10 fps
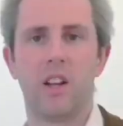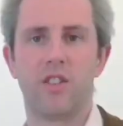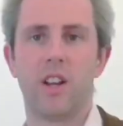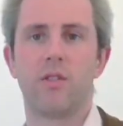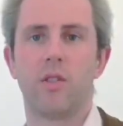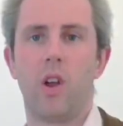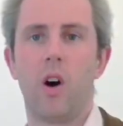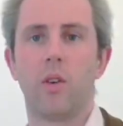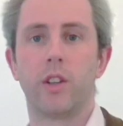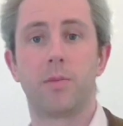In general, the
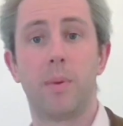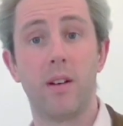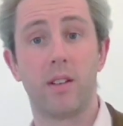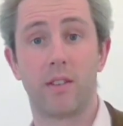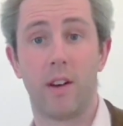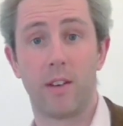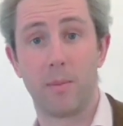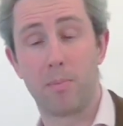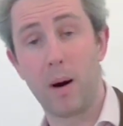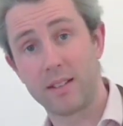whole experience of
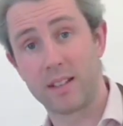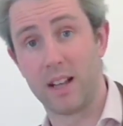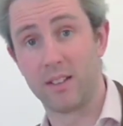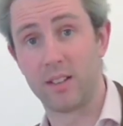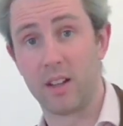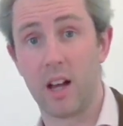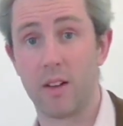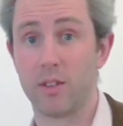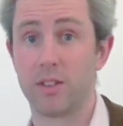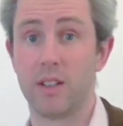having breast cancer
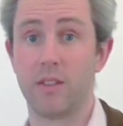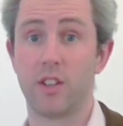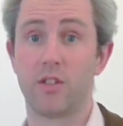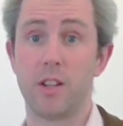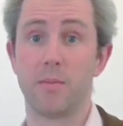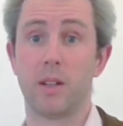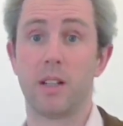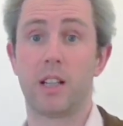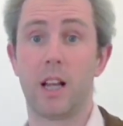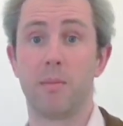and receiving
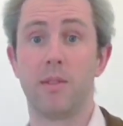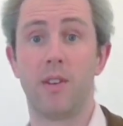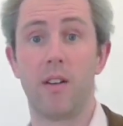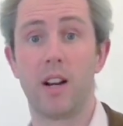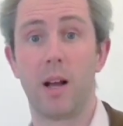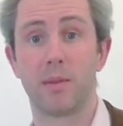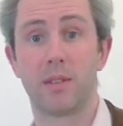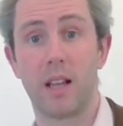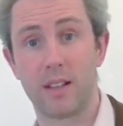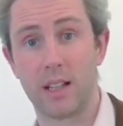treatment can be very
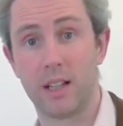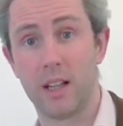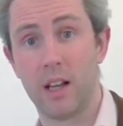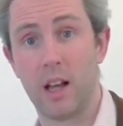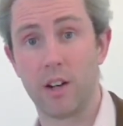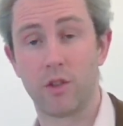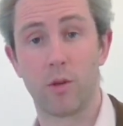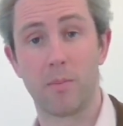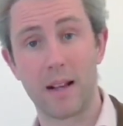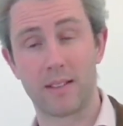upsetting and
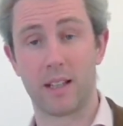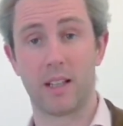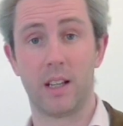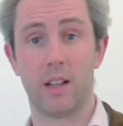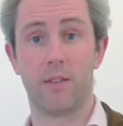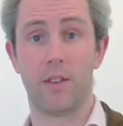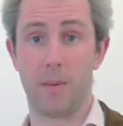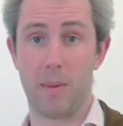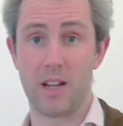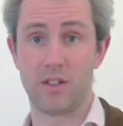traumatic for
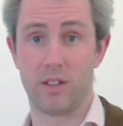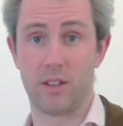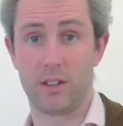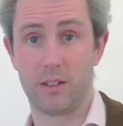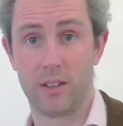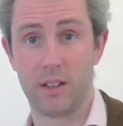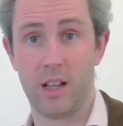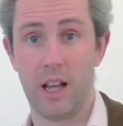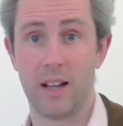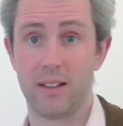the patient.
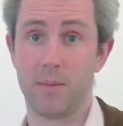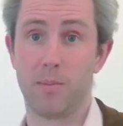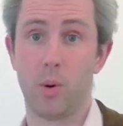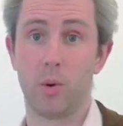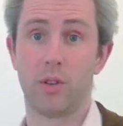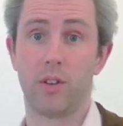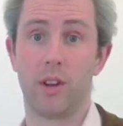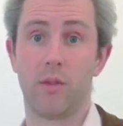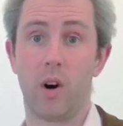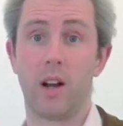It is important
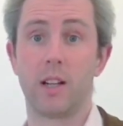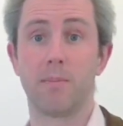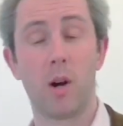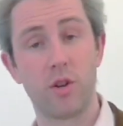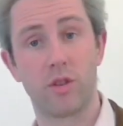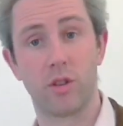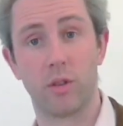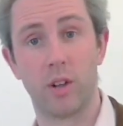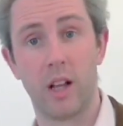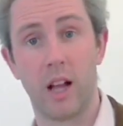that the right
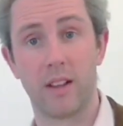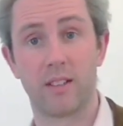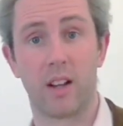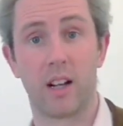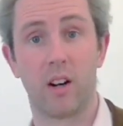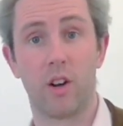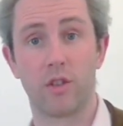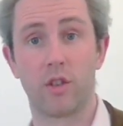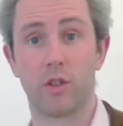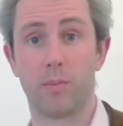emotional and
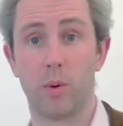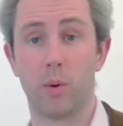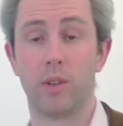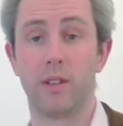psychological support